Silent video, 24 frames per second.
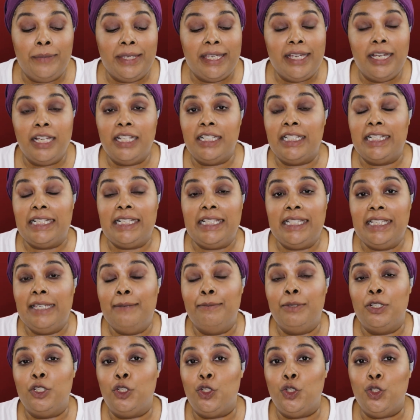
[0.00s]
because it
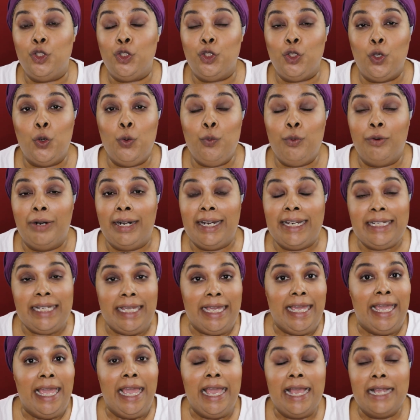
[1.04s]
seemed so bright